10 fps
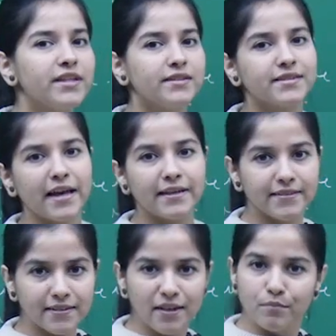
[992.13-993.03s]
the
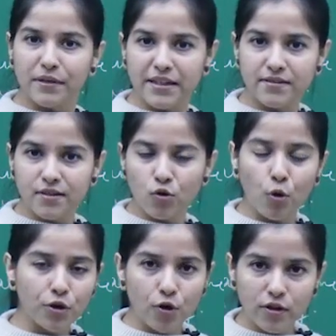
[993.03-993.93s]
skeleton complete
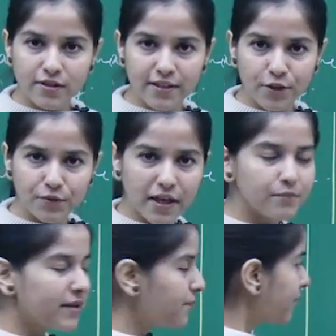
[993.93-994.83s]
or not can you tell me